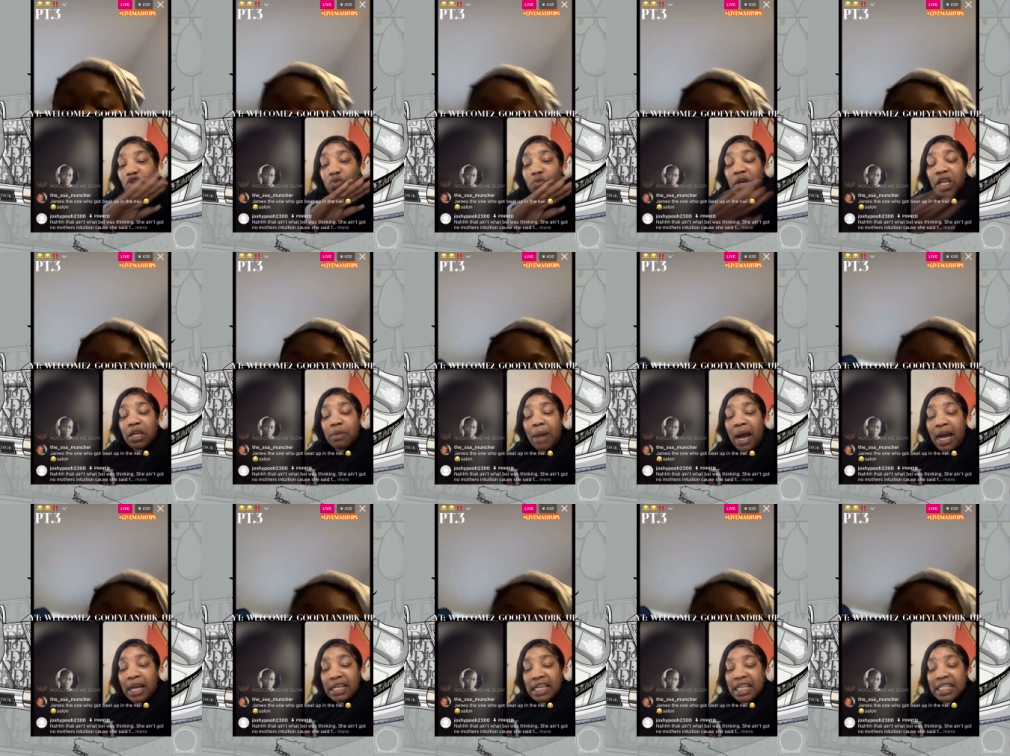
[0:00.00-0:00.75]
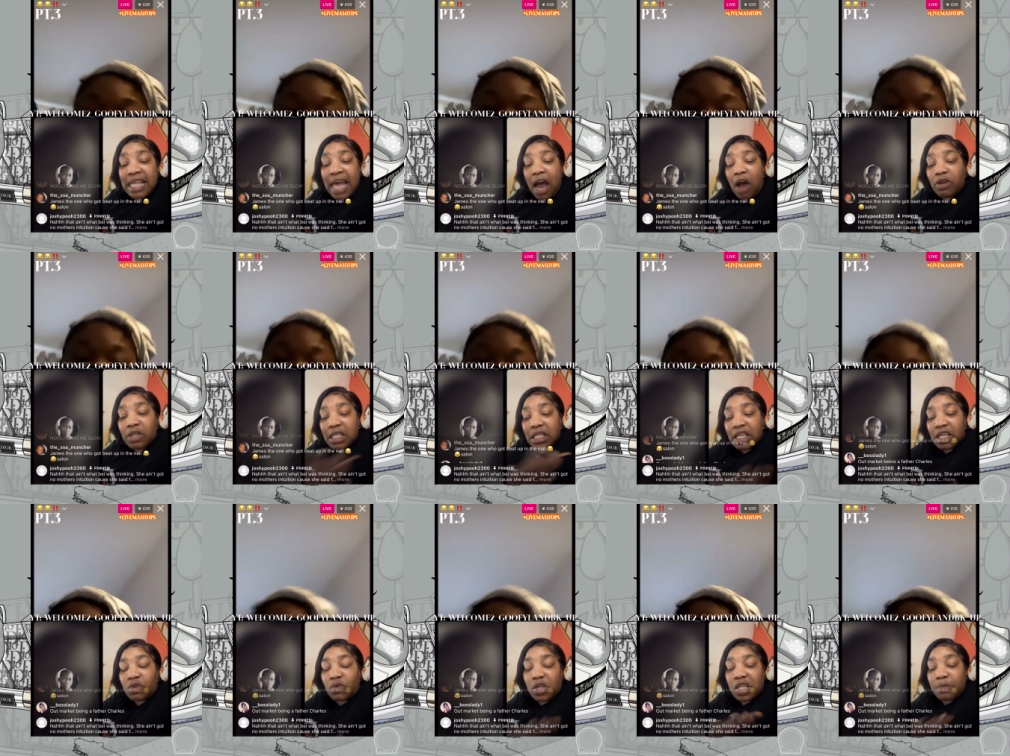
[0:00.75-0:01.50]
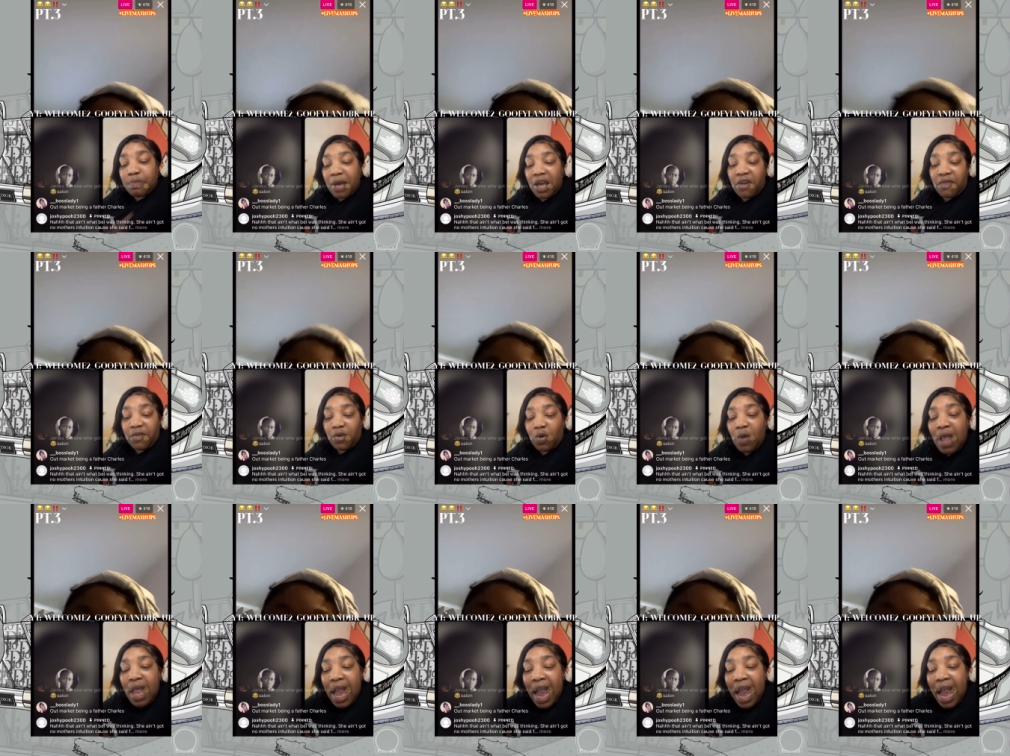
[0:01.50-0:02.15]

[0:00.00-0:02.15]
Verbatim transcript: you went to my niece's house disrespectful.